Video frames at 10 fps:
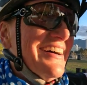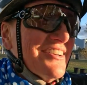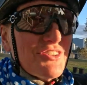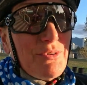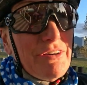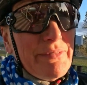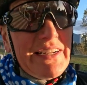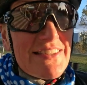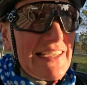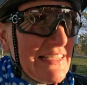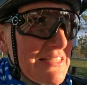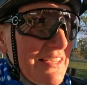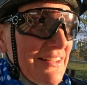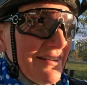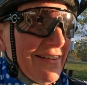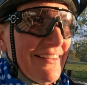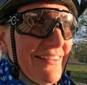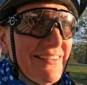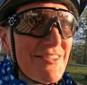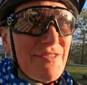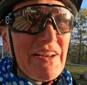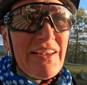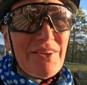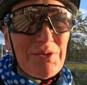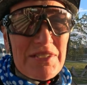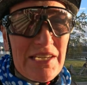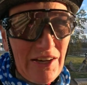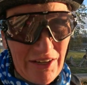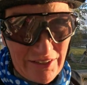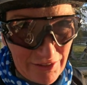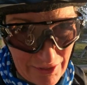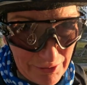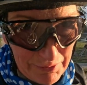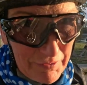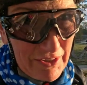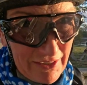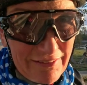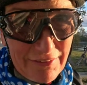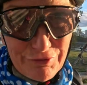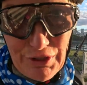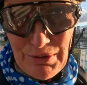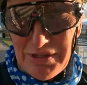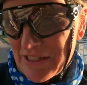or 12 minutes, I guess. And it's funny how no one's here. And a lot of the women like live close